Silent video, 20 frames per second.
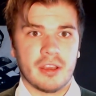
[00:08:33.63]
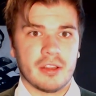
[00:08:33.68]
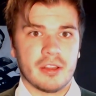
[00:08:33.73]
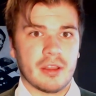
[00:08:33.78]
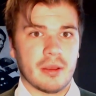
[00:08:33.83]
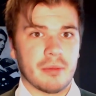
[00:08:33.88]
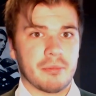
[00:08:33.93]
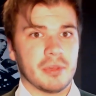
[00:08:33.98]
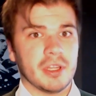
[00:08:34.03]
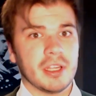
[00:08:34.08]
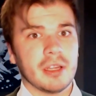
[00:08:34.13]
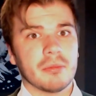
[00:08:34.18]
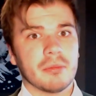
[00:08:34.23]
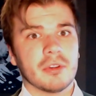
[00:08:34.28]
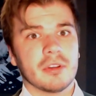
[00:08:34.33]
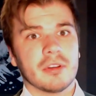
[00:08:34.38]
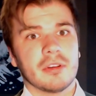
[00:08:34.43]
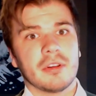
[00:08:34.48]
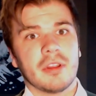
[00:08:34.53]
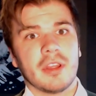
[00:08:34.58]
The
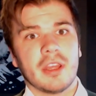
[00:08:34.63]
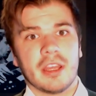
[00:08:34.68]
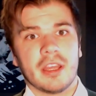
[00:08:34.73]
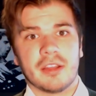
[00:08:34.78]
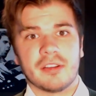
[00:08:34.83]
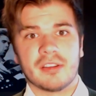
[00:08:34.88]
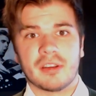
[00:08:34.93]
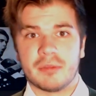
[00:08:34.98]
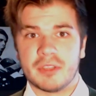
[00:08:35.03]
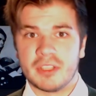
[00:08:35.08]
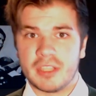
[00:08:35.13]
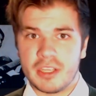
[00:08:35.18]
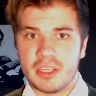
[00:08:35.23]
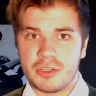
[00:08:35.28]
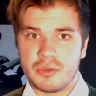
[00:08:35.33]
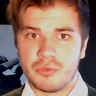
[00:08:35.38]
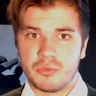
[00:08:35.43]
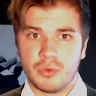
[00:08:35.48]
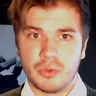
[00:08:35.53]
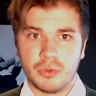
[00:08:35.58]
applicable
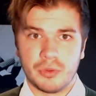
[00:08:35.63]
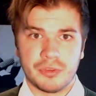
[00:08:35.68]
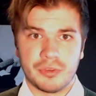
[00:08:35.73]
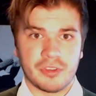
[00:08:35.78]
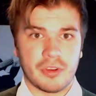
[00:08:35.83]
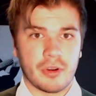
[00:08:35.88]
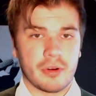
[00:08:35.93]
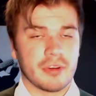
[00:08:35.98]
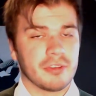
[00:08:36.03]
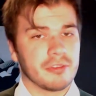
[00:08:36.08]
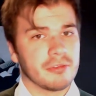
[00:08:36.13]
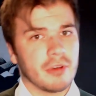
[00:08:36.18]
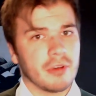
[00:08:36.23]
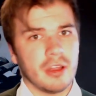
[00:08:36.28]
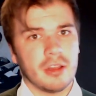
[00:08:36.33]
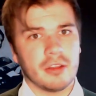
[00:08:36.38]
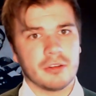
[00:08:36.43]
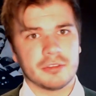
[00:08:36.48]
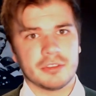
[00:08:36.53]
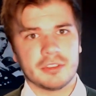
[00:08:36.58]
segmentation rules are as
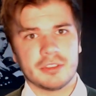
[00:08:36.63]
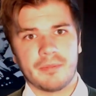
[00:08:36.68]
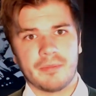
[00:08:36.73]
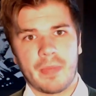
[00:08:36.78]
follows: